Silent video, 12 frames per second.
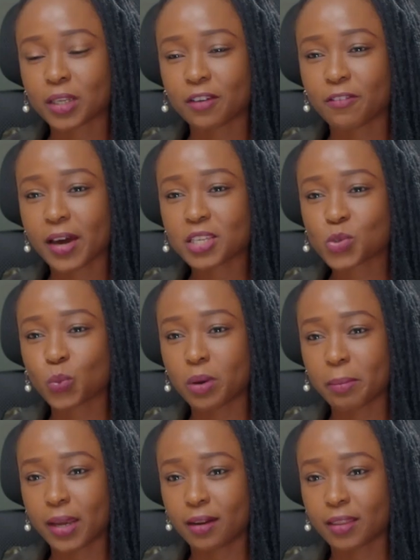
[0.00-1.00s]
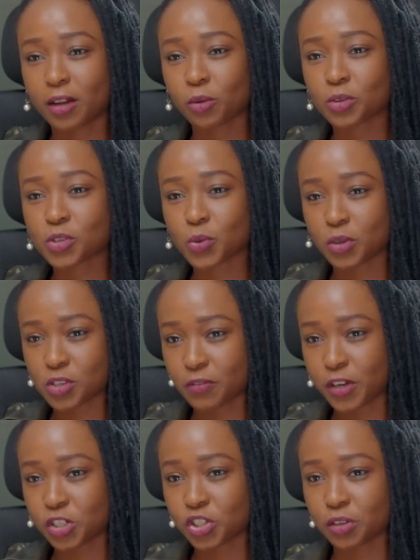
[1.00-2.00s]
I would advise women that also want
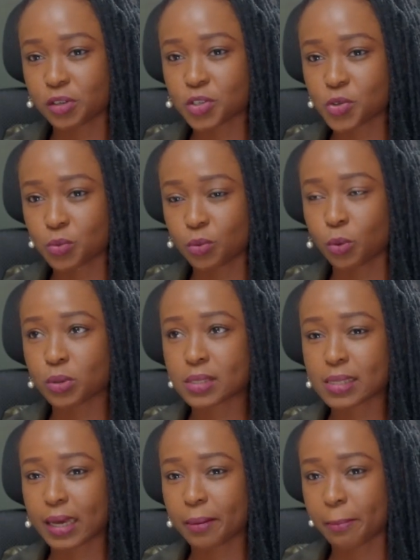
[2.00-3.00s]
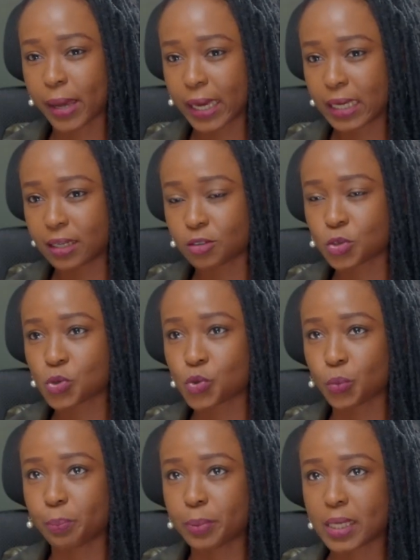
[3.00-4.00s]
to venture into roles like mine
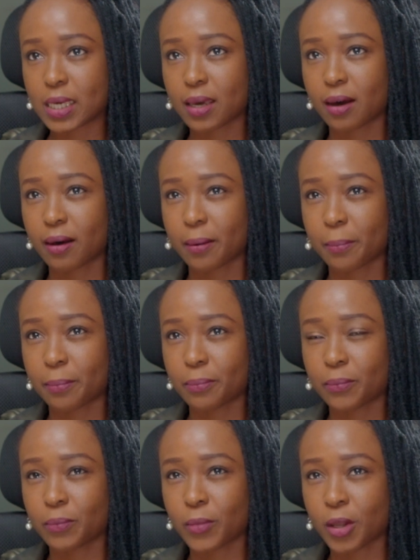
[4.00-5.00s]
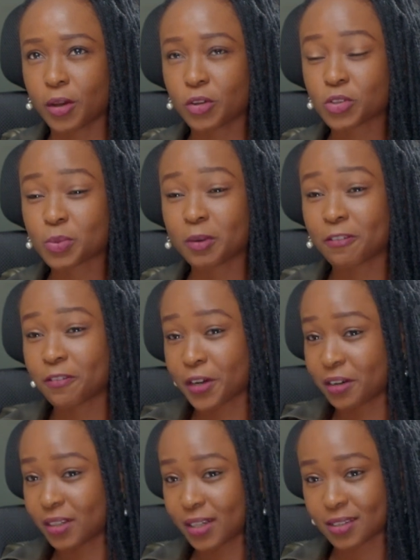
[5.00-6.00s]
to be
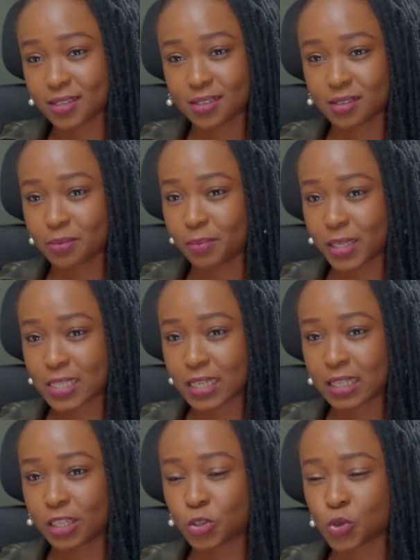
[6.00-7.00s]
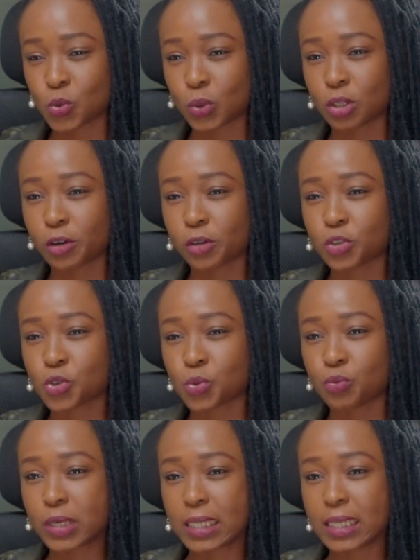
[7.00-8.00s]
fearless, basically, to learn
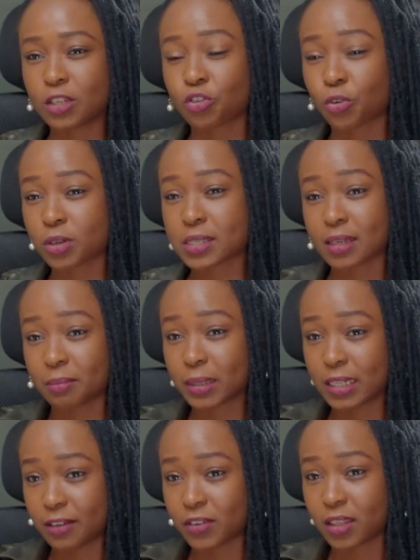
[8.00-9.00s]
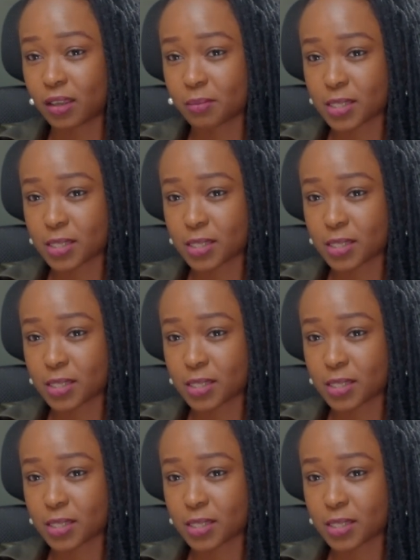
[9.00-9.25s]
to really trust and believe in